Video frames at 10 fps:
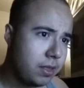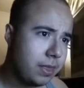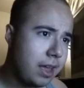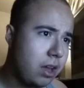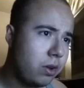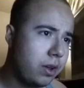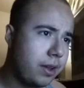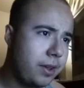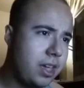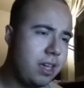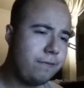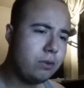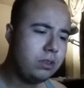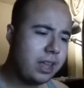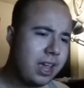Now, if
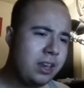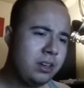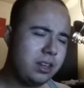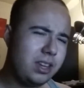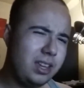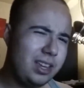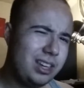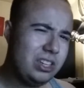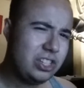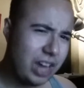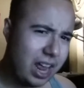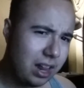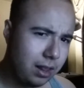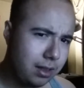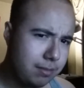you land in
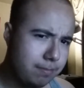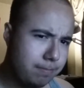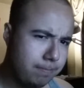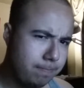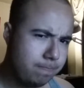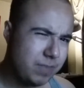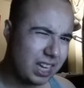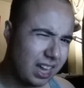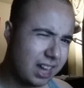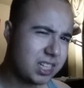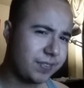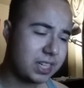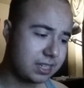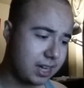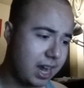jail because of a
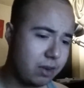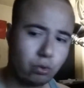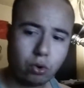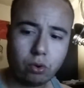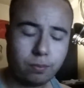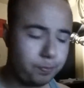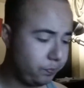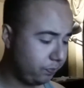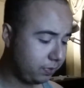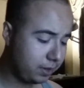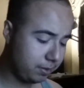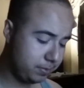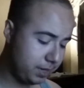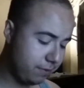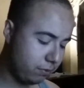die roll,
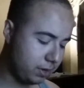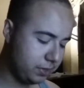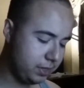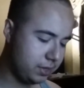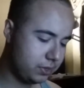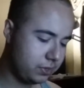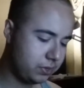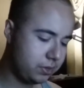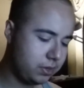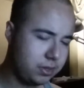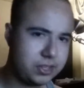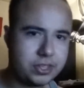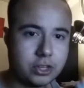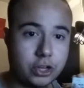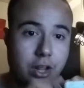say for instance, this
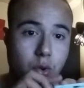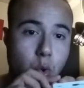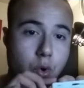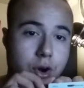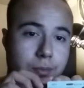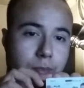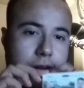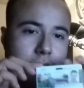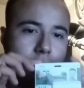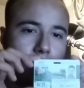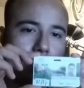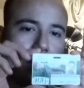is the jail corner right here,